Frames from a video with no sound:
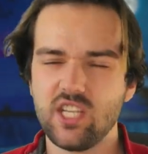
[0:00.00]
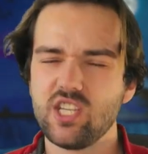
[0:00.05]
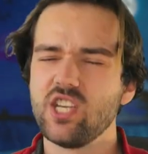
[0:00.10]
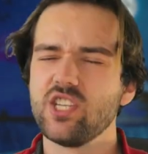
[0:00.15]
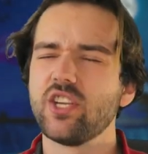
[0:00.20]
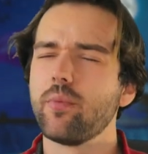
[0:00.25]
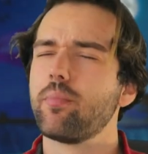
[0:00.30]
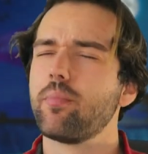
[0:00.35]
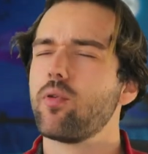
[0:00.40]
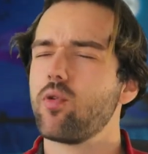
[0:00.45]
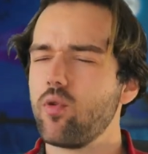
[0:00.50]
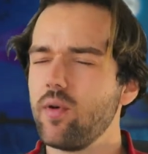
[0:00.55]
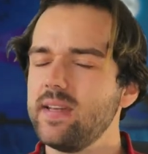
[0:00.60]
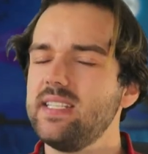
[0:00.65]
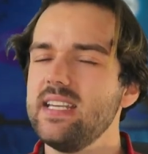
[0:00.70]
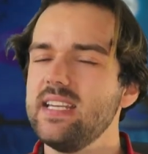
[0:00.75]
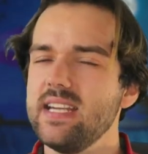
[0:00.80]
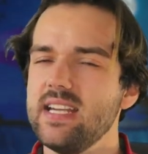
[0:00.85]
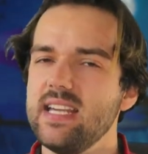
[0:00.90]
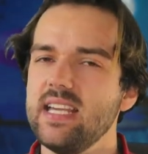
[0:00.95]
This is a
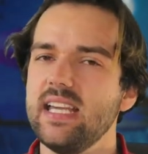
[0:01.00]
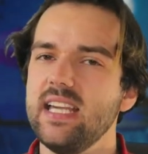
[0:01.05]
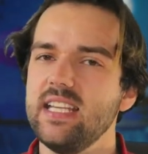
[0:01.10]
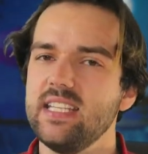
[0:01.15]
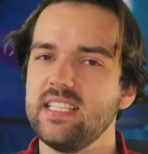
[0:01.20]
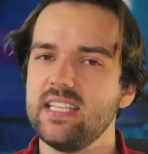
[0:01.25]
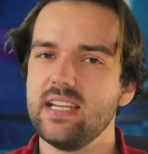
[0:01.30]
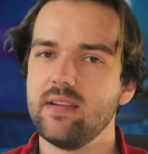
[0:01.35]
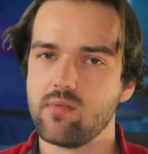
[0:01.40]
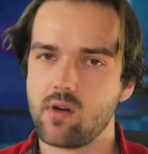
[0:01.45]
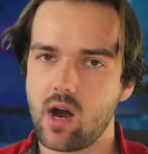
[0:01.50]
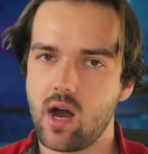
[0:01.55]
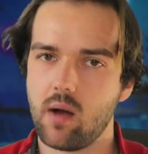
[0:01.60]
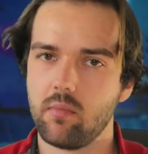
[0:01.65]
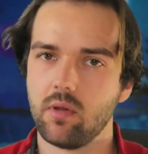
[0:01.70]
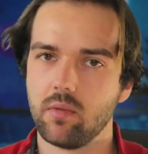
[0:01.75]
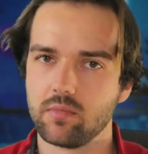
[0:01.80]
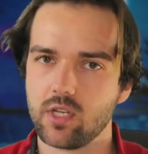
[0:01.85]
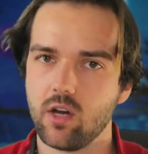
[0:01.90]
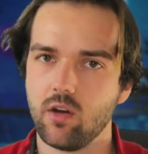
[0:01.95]
pretty easy
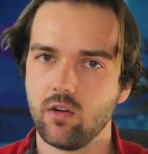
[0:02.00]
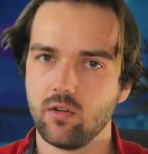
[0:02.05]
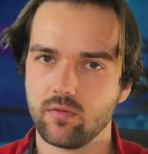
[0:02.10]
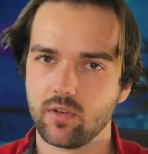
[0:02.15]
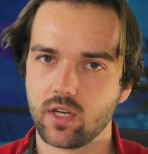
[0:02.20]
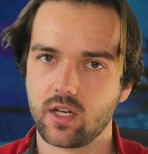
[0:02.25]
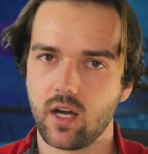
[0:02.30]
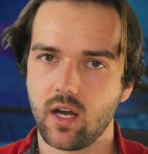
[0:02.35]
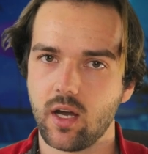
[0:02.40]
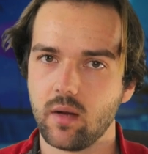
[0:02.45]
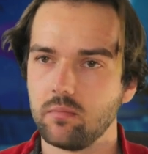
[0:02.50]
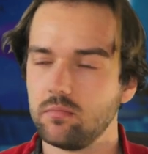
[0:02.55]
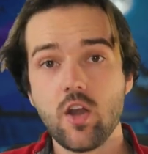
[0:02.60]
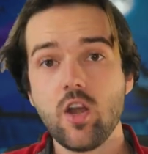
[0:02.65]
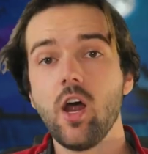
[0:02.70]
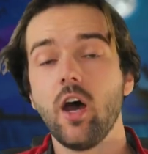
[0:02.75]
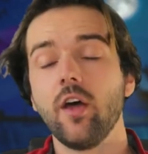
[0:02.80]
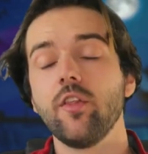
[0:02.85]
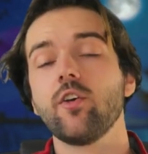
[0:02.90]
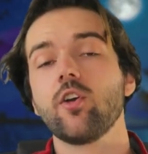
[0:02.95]
problem to overcome.
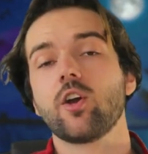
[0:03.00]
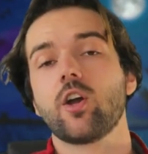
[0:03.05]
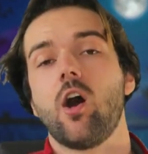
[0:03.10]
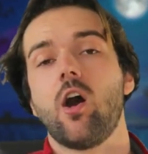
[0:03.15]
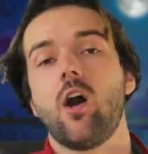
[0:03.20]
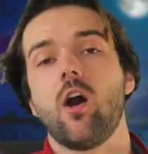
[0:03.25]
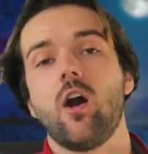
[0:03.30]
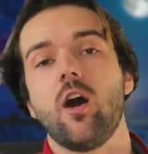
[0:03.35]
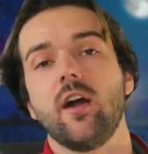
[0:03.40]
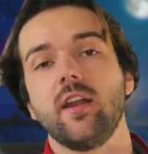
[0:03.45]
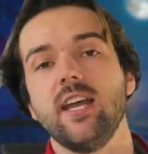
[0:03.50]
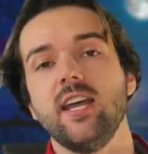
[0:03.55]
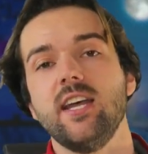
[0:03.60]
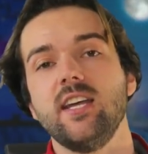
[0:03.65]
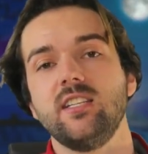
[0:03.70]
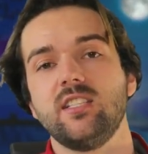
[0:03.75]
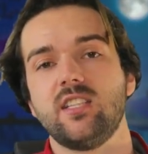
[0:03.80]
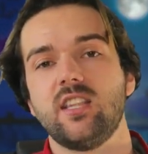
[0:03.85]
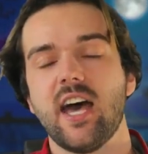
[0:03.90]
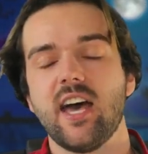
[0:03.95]
Another con
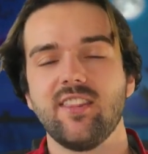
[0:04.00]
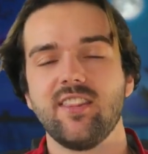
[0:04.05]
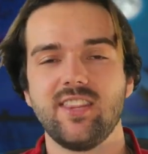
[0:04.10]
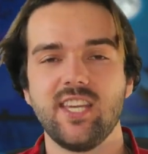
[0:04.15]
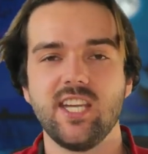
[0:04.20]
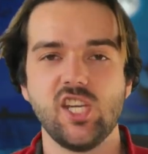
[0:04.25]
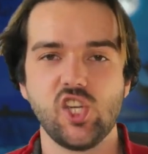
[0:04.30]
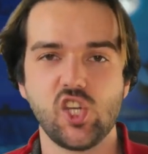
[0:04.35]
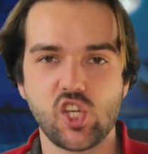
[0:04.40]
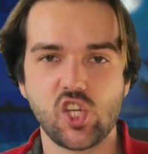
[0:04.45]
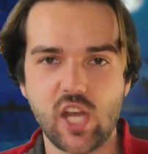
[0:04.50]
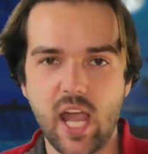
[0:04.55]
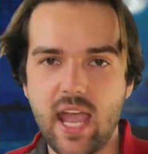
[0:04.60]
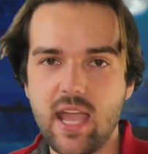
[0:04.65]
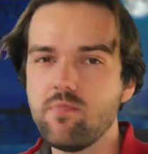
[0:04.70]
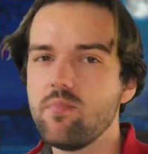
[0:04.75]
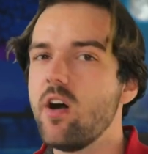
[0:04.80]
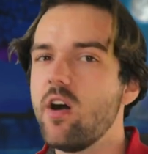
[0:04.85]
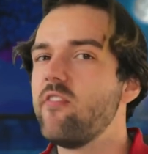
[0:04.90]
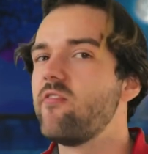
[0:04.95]
is that the
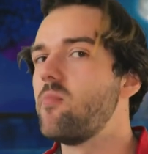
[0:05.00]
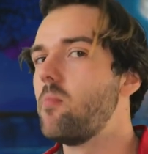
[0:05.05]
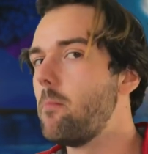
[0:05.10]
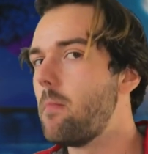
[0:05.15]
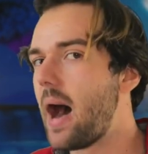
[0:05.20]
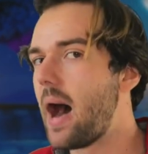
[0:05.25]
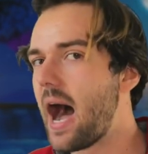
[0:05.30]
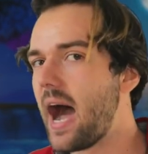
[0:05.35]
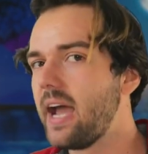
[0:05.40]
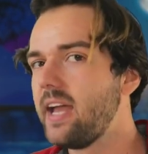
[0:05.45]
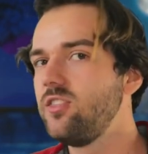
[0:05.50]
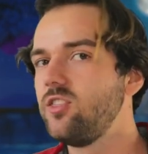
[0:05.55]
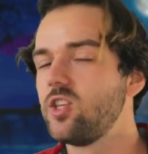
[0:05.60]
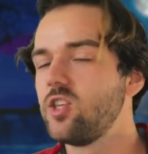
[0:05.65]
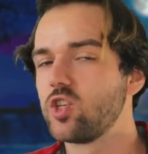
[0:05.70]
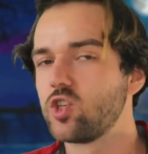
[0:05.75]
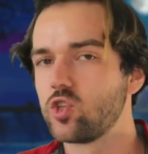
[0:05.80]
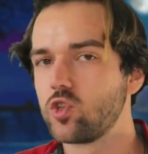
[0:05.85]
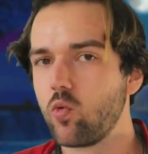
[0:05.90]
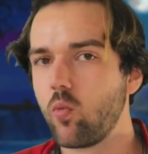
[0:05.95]
shape of mine,
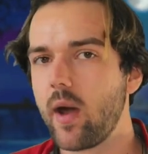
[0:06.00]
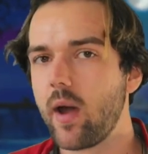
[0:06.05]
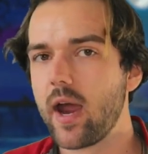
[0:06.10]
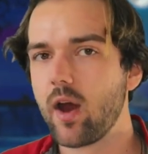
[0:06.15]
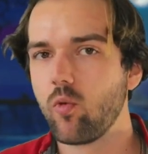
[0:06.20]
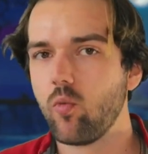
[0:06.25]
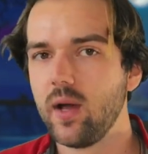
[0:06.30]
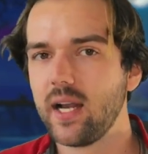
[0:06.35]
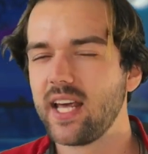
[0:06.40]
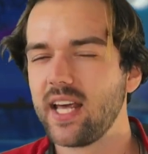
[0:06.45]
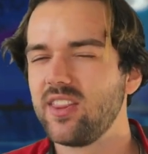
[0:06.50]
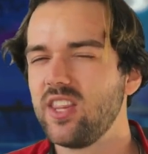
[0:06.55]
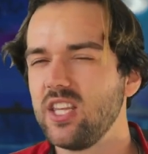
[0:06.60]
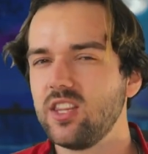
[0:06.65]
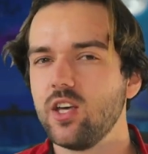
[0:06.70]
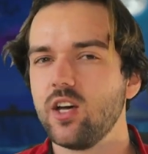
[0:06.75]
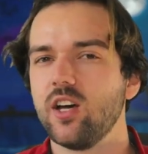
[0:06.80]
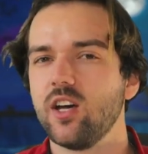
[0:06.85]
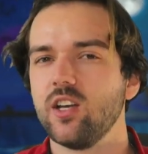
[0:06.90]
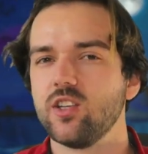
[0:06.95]
the square one, I
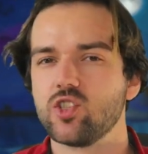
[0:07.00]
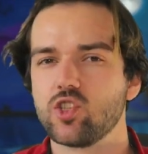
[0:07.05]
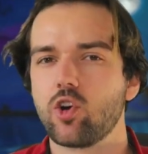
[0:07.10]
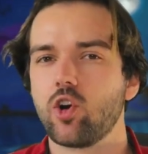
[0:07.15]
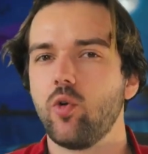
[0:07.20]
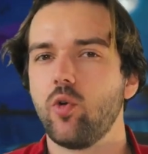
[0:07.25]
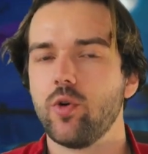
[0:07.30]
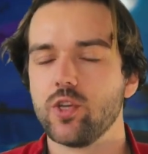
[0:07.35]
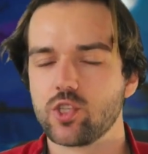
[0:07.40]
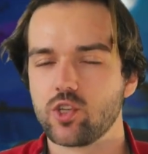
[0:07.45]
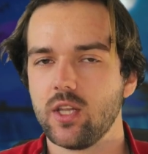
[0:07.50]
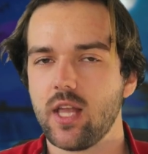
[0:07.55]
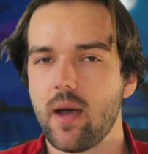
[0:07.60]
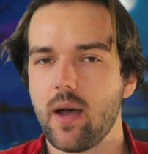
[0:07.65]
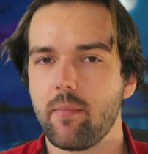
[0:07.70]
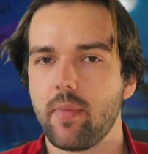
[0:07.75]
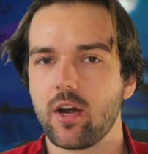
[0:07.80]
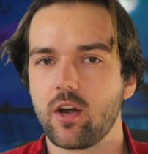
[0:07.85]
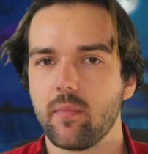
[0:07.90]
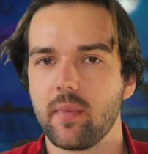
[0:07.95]
think the circle ones are a
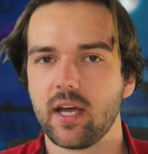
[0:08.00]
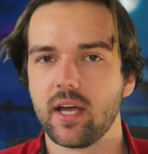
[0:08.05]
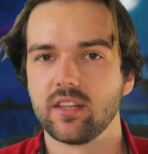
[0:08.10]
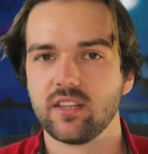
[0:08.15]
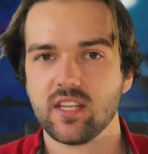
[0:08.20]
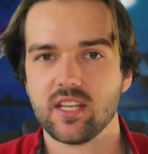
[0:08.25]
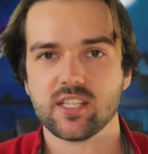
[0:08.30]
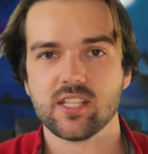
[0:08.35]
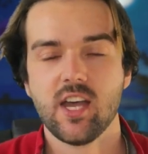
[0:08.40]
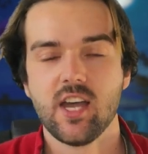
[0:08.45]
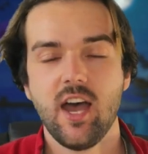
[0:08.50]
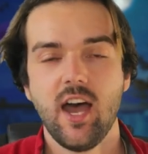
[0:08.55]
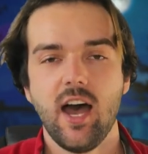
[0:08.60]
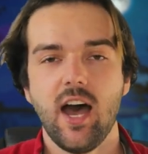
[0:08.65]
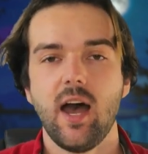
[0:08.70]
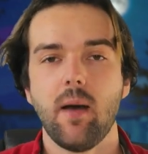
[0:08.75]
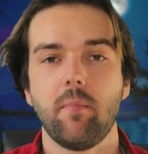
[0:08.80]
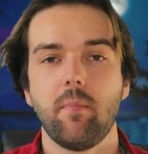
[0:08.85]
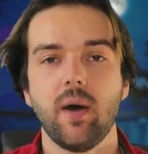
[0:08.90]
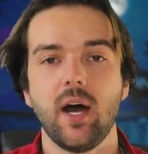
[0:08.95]
lot better about this,
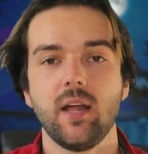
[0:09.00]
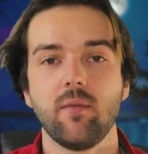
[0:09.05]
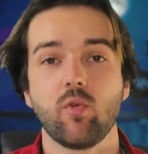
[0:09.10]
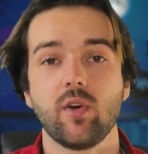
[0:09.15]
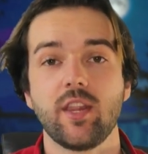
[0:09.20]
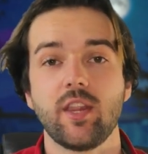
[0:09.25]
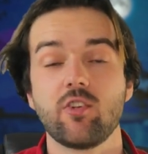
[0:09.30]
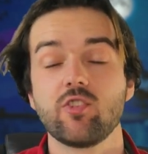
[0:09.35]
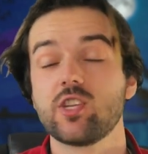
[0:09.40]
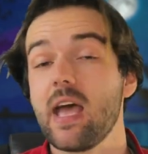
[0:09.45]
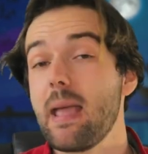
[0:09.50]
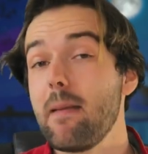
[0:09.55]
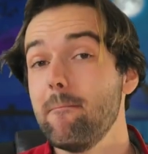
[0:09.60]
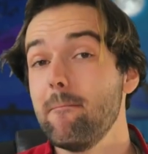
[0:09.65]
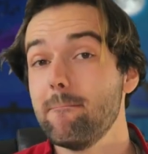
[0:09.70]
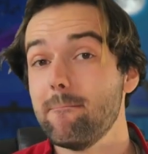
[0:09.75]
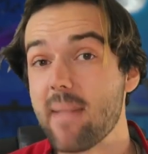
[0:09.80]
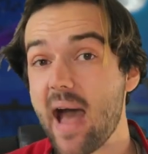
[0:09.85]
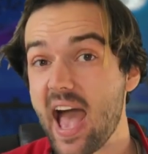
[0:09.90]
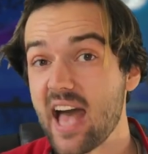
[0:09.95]
uh, but when there's a
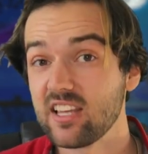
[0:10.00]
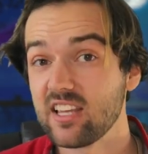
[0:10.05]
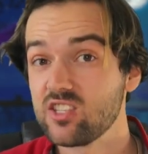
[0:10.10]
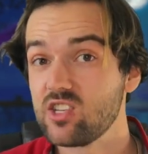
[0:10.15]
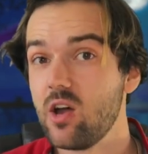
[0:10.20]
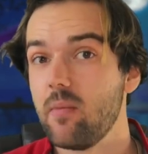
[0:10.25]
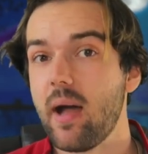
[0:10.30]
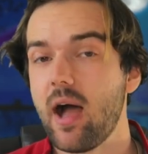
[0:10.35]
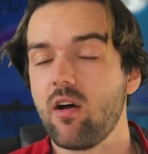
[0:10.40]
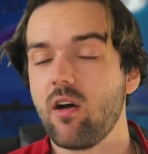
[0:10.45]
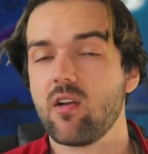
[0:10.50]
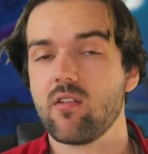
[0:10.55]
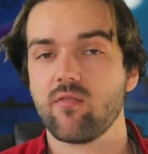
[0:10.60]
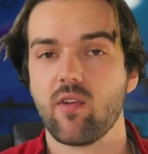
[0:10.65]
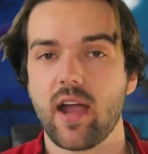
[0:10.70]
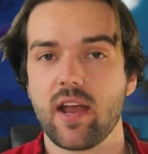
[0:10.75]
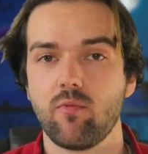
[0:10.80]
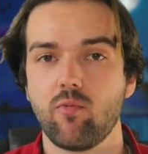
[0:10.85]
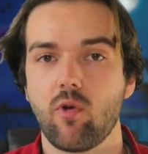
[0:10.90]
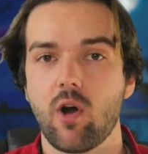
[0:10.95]
mass amount of
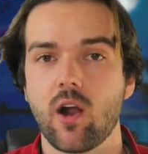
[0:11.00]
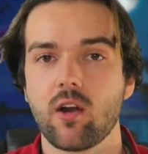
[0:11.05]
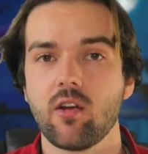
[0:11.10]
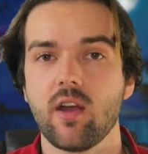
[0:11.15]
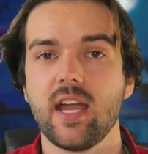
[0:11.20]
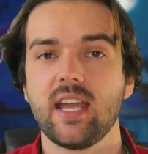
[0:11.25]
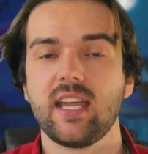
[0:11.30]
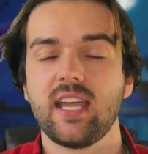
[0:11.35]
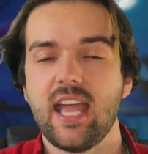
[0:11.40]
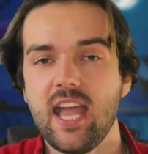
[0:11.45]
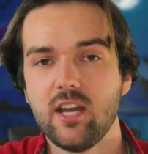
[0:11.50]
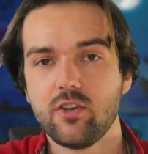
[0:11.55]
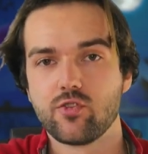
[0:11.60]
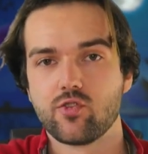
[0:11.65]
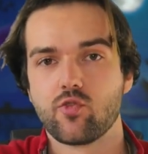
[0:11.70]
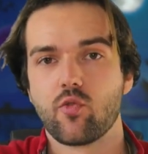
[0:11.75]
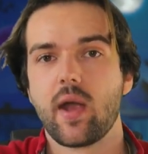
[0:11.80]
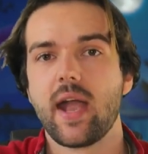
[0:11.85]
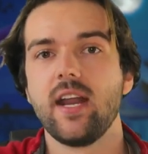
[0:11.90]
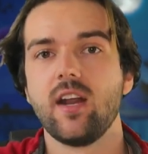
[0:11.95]
rainwater, it
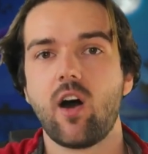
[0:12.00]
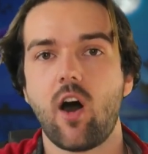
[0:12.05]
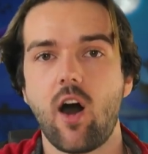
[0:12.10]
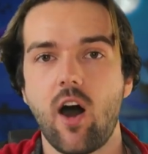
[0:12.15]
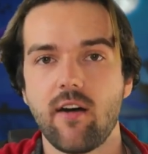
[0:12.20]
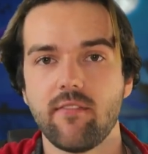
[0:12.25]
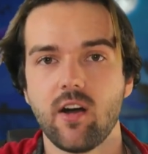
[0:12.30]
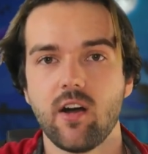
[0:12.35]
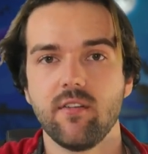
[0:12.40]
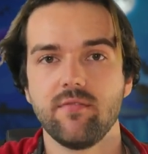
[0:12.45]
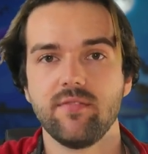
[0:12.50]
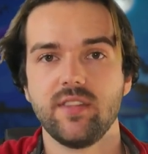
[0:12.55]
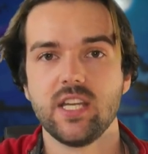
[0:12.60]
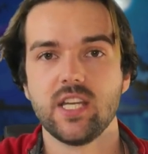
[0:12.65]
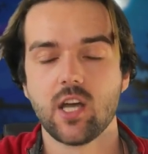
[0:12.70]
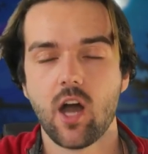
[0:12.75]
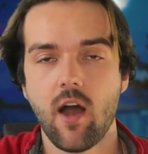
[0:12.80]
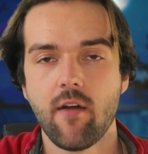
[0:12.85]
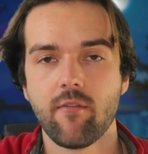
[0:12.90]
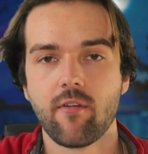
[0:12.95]
can't drain off of
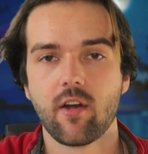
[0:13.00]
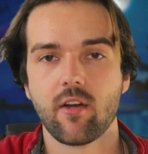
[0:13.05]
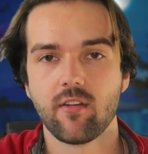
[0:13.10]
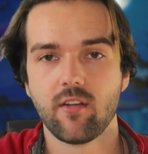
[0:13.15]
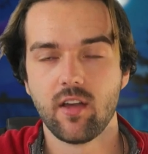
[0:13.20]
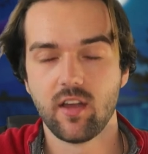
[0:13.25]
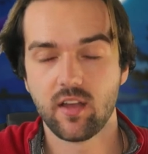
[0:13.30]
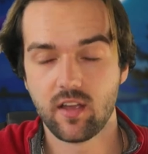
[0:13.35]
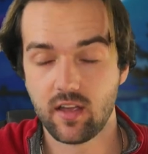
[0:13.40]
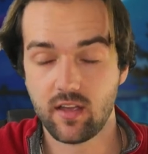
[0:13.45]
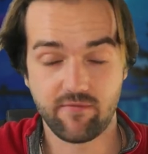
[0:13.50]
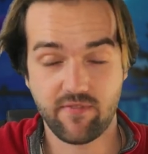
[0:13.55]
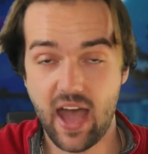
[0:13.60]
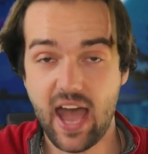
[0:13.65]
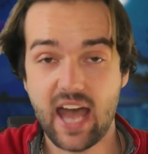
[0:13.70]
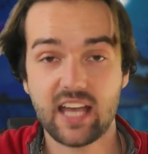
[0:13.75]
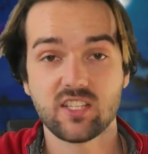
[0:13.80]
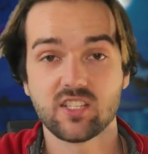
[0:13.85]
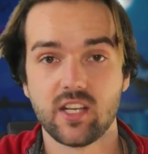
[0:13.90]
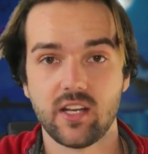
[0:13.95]
the cover
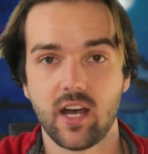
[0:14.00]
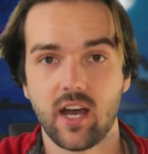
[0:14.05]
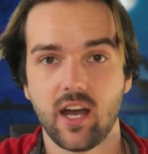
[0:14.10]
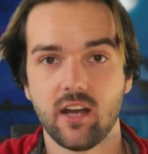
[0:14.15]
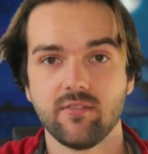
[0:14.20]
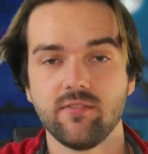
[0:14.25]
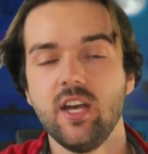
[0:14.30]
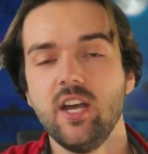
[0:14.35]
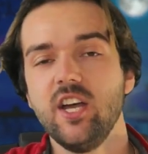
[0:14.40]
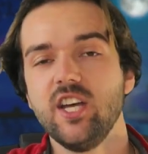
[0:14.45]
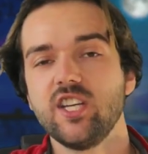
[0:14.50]
fast enough.